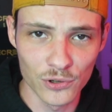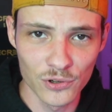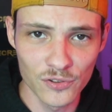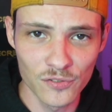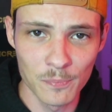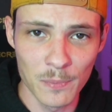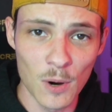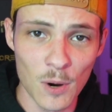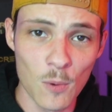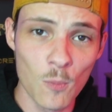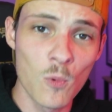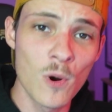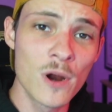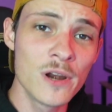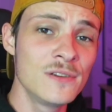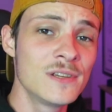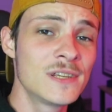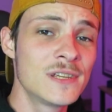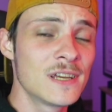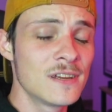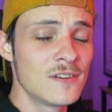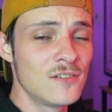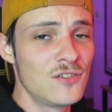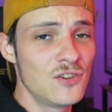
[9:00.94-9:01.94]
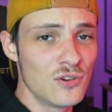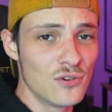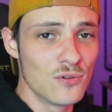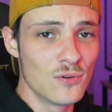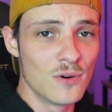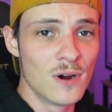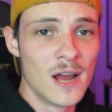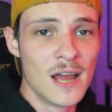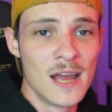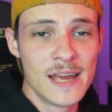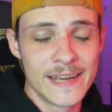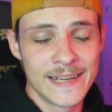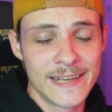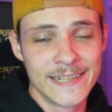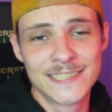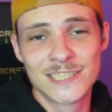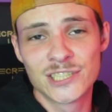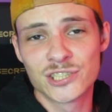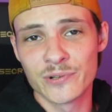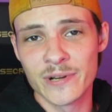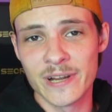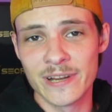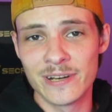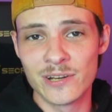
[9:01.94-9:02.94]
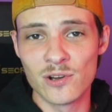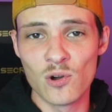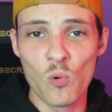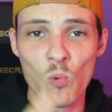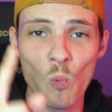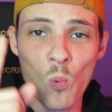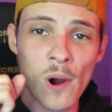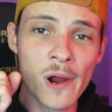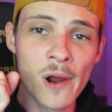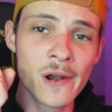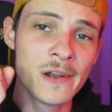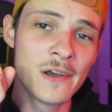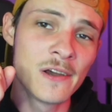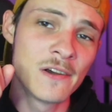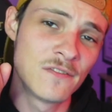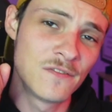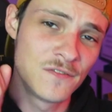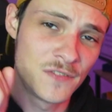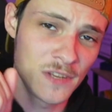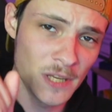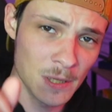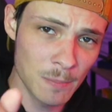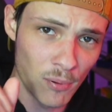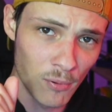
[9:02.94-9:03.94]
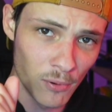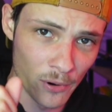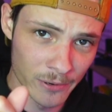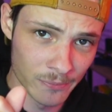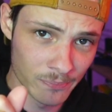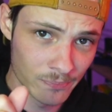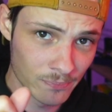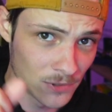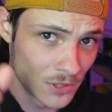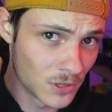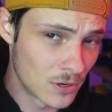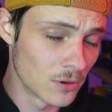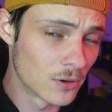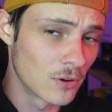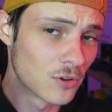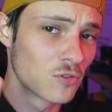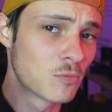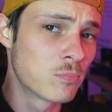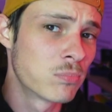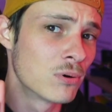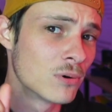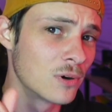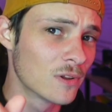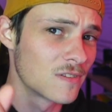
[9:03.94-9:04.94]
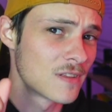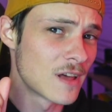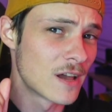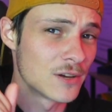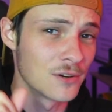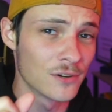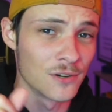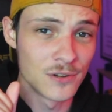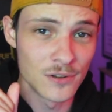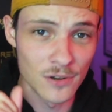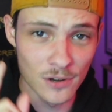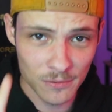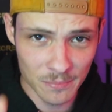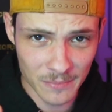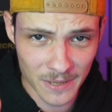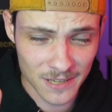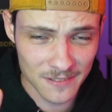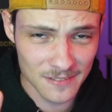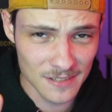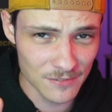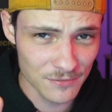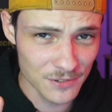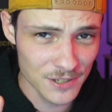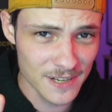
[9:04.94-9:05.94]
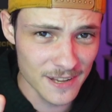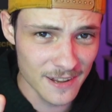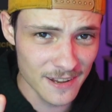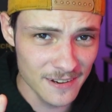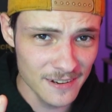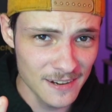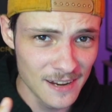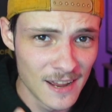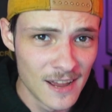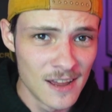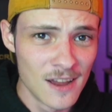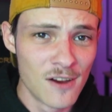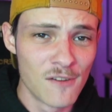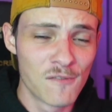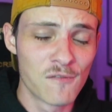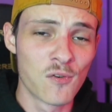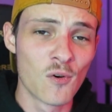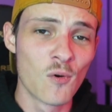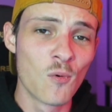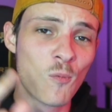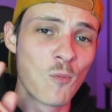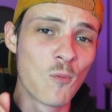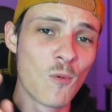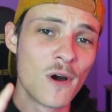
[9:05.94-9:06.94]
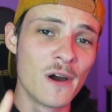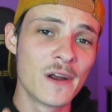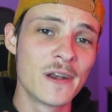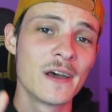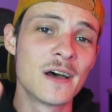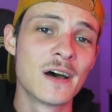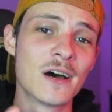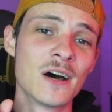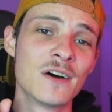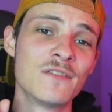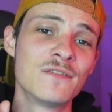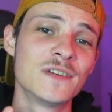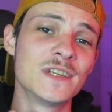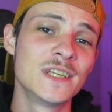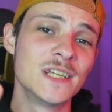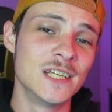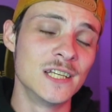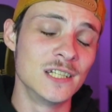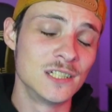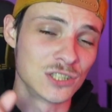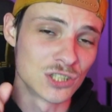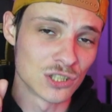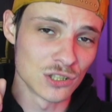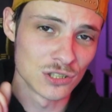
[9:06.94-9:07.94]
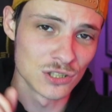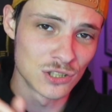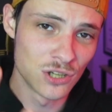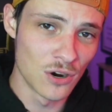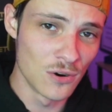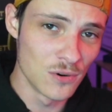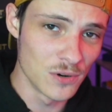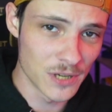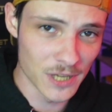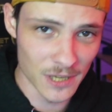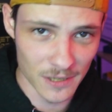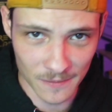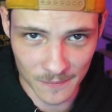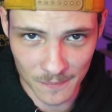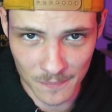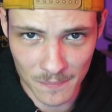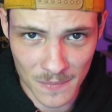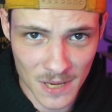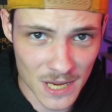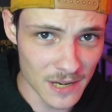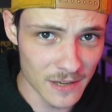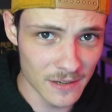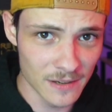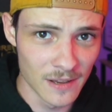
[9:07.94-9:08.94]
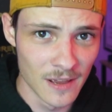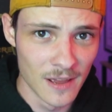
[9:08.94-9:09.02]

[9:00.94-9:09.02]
but what you can do is trade one V point, you know, those points that your node makes every day, for one of each token. Meaning